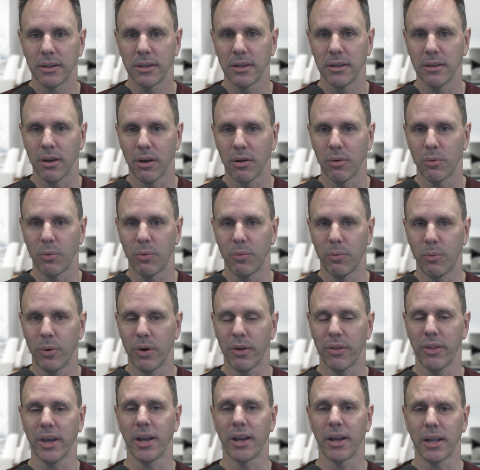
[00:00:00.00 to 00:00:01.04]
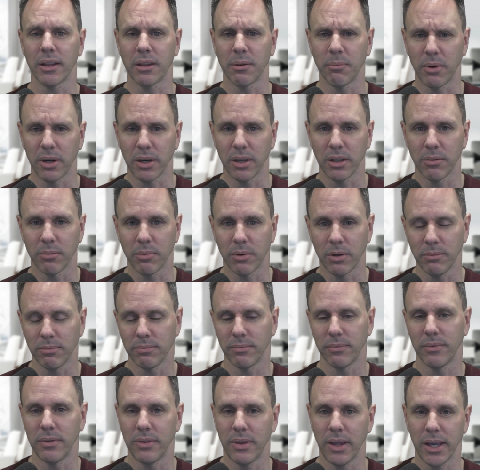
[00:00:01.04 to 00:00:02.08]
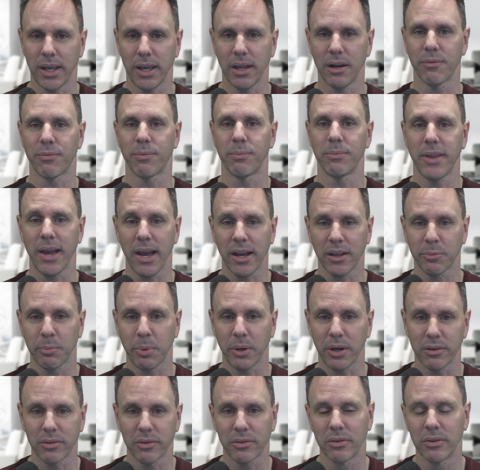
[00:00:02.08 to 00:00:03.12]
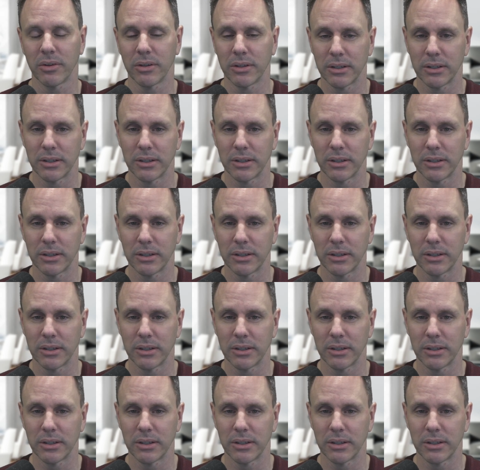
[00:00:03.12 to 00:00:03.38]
Where are they going to get the money? Well, they get it from taxpayers.